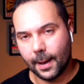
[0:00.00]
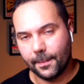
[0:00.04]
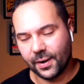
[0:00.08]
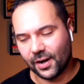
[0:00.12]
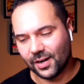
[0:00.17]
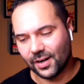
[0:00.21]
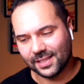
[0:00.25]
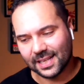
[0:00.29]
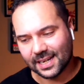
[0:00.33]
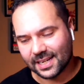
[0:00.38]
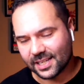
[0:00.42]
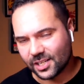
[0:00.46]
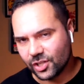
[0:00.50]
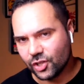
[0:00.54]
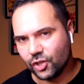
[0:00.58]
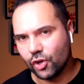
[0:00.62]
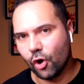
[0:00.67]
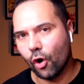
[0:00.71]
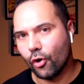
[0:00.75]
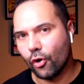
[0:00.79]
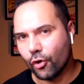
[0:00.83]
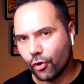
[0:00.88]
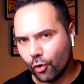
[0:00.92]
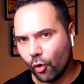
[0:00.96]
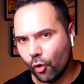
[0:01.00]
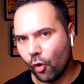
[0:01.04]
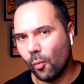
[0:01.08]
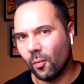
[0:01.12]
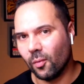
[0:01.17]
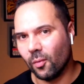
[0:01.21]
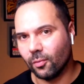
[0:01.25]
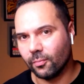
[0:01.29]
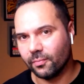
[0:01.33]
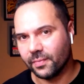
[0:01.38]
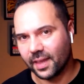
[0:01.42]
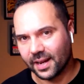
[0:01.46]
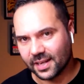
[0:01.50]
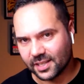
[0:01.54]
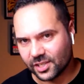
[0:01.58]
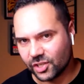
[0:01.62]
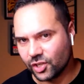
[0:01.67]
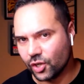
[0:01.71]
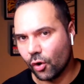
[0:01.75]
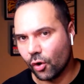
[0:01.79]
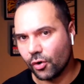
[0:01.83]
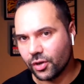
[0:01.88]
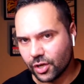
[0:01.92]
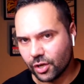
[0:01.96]
because that is not normal. That is
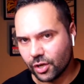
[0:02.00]
not